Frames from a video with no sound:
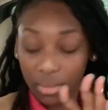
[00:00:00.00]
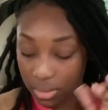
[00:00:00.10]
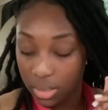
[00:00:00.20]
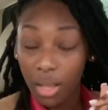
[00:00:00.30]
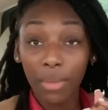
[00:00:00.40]

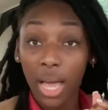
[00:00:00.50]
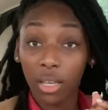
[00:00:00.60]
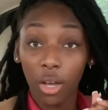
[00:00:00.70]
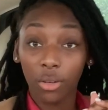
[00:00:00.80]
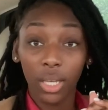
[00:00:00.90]
some gotta
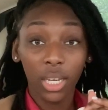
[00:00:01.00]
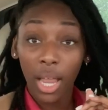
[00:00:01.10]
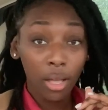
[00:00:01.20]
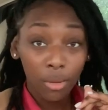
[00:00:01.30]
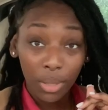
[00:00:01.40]
go, and it
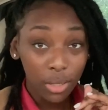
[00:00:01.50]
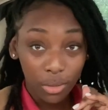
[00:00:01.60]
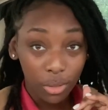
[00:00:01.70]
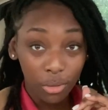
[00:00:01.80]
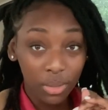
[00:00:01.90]
ain't gonna be
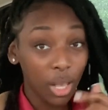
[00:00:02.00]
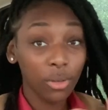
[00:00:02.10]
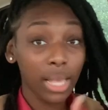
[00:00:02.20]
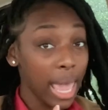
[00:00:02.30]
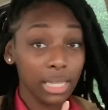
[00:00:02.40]
YouTube. So
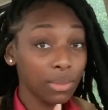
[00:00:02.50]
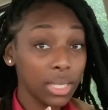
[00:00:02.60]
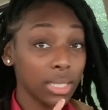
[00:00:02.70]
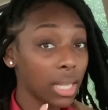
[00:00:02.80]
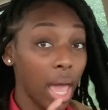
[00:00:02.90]

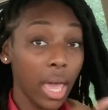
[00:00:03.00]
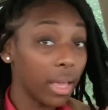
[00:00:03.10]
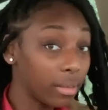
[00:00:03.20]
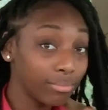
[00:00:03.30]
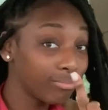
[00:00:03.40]
Zaxby's,
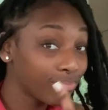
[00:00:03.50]
like,